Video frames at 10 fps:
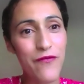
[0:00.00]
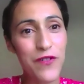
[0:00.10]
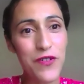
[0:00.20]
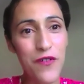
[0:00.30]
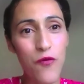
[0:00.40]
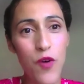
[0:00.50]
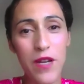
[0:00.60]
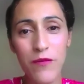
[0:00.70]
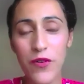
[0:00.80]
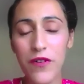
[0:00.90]
for sort of
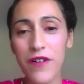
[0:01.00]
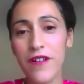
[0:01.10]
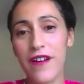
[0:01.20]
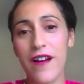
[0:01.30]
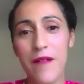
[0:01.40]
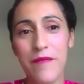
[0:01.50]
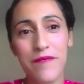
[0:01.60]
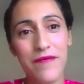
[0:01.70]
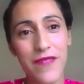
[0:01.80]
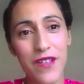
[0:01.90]
one more
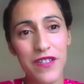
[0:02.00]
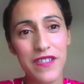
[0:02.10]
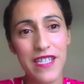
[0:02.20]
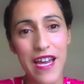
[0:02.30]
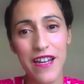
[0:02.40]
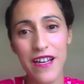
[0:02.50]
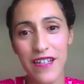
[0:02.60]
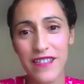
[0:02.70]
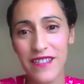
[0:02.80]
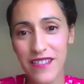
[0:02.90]

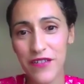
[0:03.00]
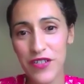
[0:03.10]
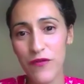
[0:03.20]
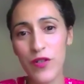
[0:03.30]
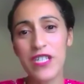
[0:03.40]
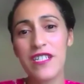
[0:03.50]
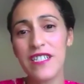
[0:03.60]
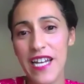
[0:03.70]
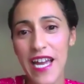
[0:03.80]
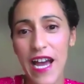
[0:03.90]
series of
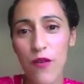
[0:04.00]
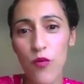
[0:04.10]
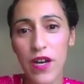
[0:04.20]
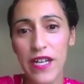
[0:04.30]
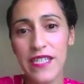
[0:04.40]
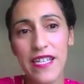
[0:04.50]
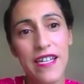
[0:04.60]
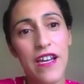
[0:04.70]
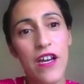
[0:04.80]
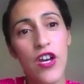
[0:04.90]
questions. And I wanted
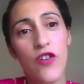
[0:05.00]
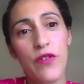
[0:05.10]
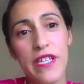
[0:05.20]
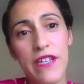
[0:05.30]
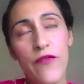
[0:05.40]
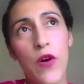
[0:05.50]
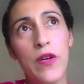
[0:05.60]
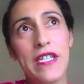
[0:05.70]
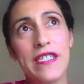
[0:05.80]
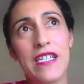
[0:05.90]
to really
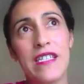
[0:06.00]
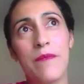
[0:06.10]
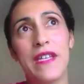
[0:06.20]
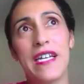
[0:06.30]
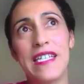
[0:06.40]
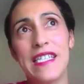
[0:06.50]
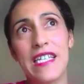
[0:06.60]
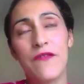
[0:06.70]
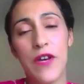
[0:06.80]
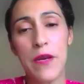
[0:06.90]
focus on something I
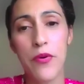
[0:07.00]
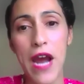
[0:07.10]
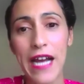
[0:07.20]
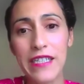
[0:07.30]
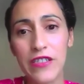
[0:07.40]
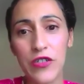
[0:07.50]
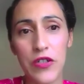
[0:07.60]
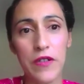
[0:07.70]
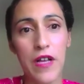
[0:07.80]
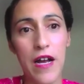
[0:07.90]
see as very
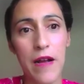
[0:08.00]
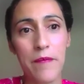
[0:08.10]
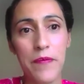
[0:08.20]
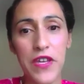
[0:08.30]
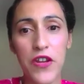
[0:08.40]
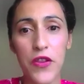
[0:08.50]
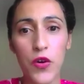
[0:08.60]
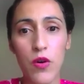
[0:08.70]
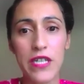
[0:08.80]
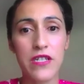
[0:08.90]
practical. You know, the
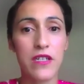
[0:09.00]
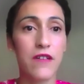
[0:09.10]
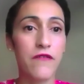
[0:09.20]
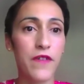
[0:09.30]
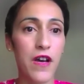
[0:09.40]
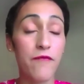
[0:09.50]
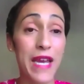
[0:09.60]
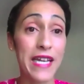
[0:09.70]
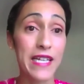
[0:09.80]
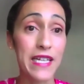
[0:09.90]
question of
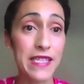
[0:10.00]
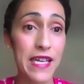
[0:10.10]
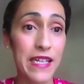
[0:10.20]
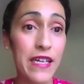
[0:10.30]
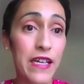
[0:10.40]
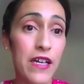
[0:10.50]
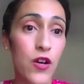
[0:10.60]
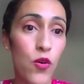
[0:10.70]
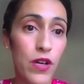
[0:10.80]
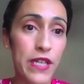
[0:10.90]
maintenance, and
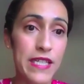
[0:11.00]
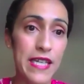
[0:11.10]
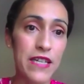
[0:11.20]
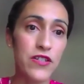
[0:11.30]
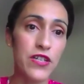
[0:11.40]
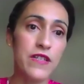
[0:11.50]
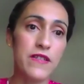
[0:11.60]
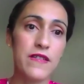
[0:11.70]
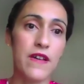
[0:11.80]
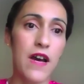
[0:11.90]

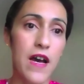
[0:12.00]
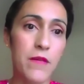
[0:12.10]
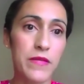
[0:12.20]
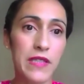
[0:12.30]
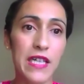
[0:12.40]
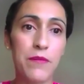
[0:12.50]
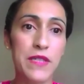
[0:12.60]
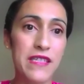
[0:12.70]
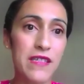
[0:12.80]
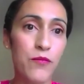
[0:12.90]
organizations like
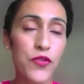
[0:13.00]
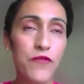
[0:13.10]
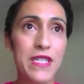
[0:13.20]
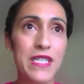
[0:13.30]
business improvement